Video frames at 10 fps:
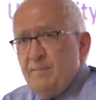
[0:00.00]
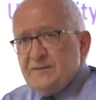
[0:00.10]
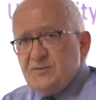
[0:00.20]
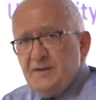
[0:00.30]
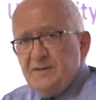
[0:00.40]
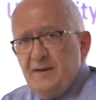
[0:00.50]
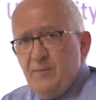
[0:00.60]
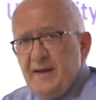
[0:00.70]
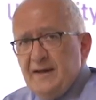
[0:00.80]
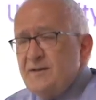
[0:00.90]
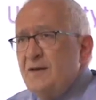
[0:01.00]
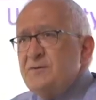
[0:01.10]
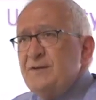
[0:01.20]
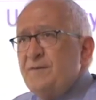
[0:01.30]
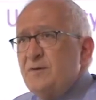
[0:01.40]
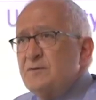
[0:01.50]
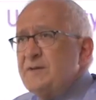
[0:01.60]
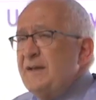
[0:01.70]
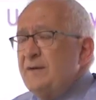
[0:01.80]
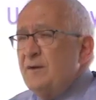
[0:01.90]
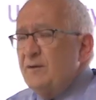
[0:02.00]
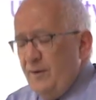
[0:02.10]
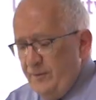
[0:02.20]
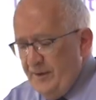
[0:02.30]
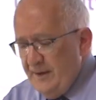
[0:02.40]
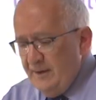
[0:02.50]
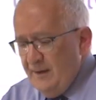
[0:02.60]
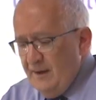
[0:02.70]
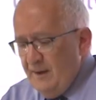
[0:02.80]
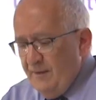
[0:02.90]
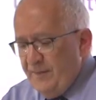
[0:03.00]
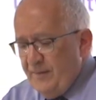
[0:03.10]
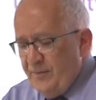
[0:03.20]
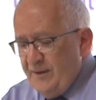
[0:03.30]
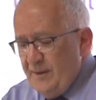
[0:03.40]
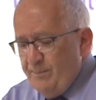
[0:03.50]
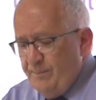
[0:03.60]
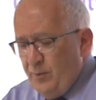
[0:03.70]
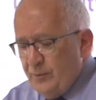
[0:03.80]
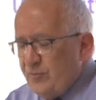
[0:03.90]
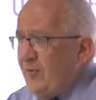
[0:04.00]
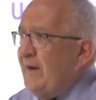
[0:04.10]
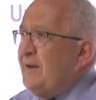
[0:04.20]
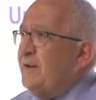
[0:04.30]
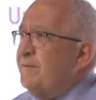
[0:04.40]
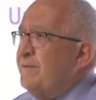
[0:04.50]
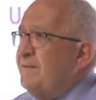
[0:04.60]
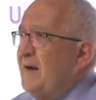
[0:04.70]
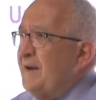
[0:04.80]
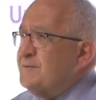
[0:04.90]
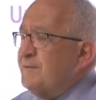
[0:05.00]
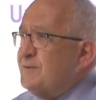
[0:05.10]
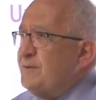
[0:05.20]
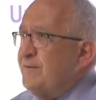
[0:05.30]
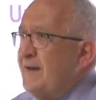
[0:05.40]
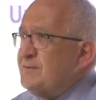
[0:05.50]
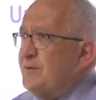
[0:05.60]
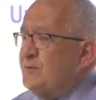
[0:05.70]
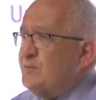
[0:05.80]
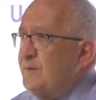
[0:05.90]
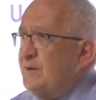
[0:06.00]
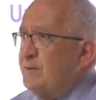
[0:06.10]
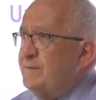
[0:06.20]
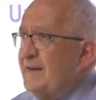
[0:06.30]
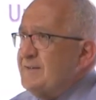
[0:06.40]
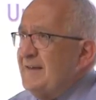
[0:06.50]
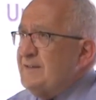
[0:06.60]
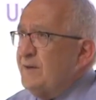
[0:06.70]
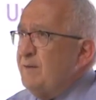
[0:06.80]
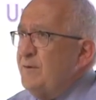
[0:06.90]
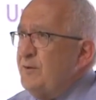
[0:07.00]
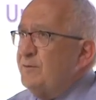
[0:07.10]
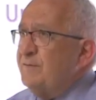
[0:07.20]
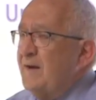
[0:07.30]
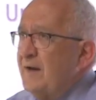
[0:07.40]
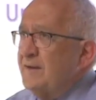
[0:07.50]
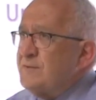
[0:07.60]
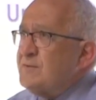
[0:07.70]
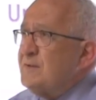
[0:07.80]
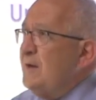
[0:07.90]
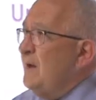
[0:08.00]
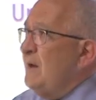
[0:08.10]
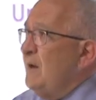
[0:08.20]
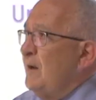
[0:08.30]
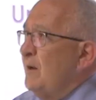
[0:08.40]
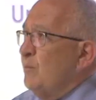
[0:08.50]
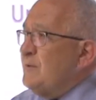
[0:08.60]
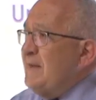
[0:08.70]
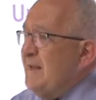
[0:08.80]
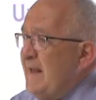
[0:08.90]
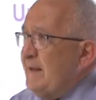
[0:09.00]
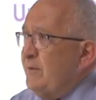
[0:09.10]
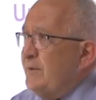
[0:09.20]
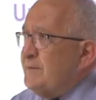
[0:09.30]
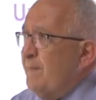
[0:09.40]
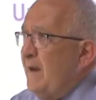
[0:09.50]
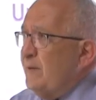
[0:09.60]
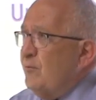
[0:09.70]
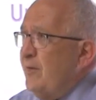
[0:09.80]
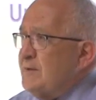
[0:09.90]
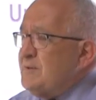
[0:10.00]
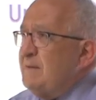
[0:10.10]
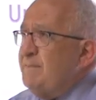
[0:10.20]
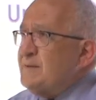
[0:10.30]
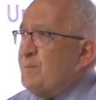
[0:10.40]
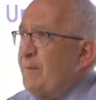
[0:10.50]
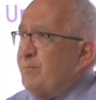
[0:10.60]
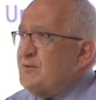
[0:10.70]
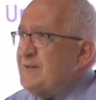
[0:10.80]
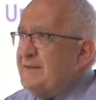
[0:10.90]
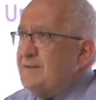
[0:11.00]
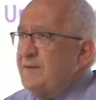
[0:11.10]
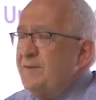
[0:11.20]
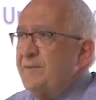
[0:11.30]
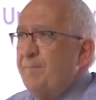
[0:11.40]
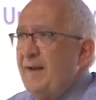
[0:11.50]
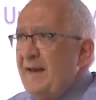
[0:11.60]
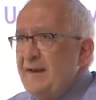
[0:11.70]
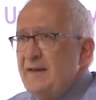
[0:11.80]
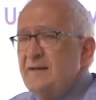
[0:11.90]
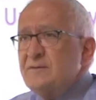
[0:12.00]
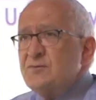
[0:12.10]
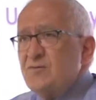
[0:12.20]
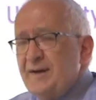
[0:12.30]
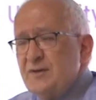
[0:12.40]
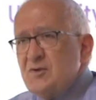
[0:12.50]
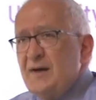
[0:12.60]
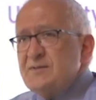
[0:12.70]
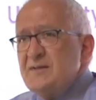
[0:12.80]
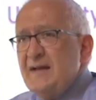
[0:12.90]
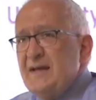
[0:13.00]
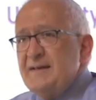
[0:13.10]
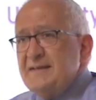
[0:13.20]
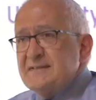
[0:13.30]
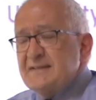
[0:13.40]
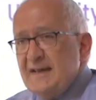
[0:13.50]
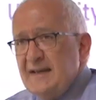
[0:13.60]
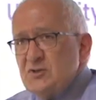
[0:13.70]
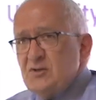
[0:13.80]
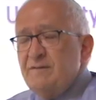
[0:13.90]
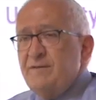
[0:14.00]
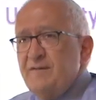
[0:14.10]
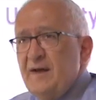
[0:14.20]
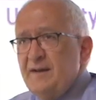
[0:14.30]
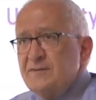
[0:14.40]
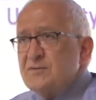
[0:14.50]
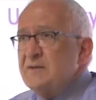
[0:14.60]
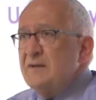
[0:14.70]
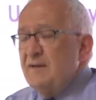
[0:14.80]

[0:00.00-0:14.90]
But certainly we had no difficulty in concluding that the portrayal of the violence of 2012 as intercommunal violence was inaccurate and grossly misrepresented the planning, strategizing, and instigation of the violence